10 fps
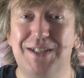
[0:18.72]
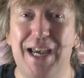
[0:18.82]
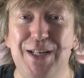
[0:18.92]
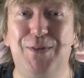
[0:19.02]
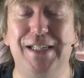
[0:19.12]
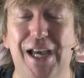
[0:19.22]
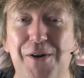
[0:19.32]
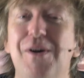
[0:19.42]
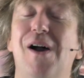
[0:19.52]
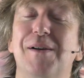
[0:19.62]
today's
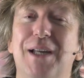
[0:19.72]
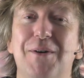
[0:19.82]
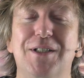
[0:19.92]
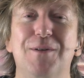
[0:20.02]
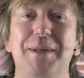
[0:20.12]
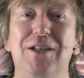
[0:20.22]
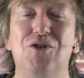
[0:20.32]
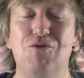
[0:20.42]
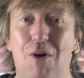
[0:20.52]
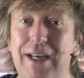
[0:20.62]
video I'm going to be
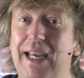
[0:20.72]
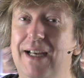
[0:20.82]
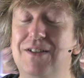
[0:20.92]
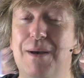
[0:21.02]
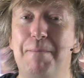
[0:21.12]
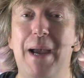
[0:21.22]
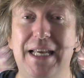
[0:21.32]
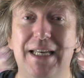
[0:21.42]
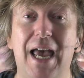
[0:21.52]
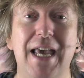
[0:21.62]
trying to
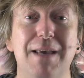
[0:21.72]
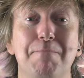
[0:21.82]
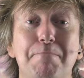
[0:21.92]
make a